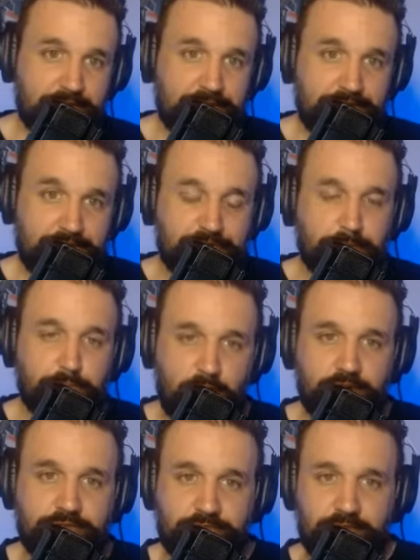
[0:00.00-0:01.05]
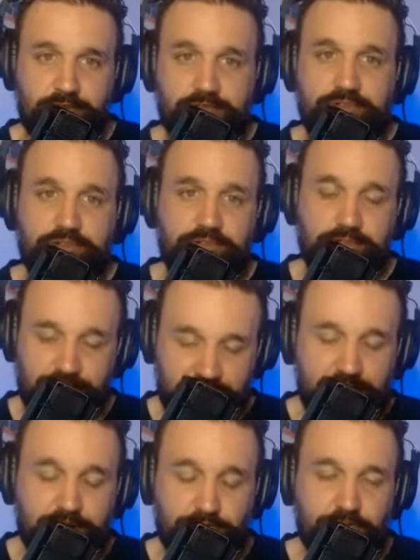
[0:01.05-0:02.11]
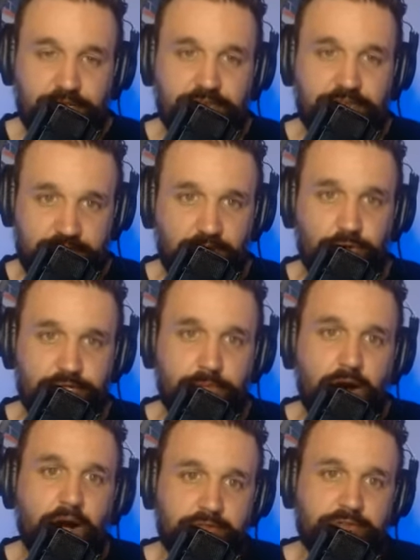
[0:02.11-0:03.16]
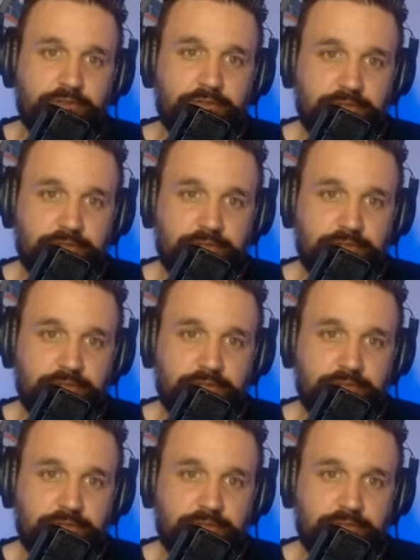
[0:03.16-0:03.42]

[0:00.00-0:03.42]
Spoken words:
that the box is literally still in the box.